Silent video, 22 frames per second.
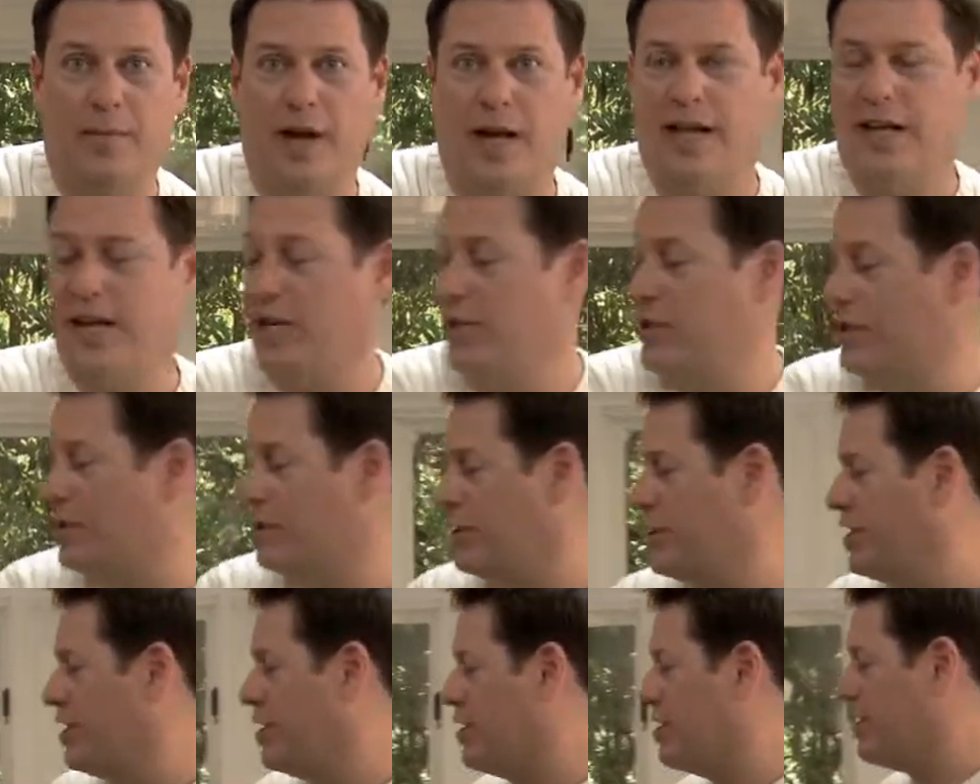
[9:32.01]
my kitchen
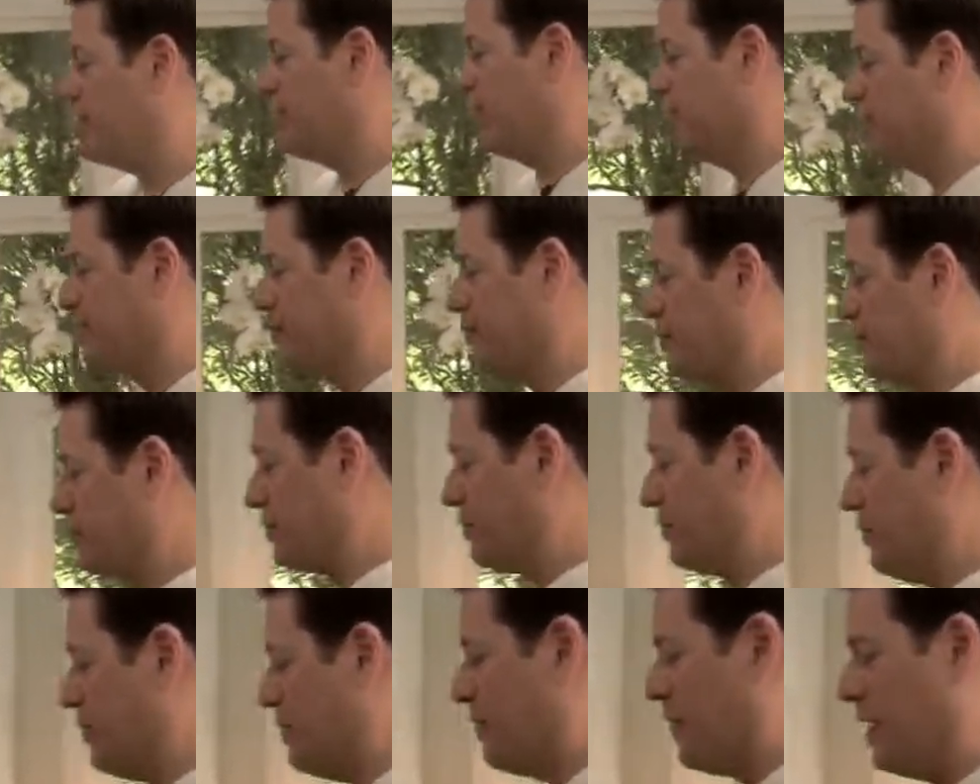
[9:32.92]
shears,
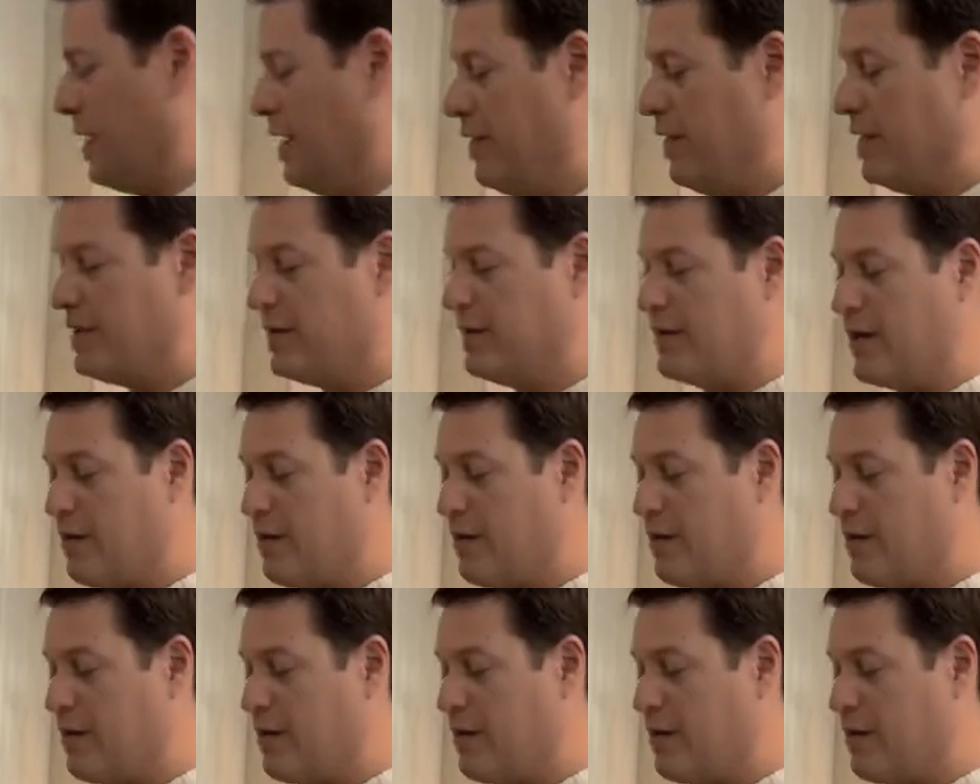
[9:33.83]
and this is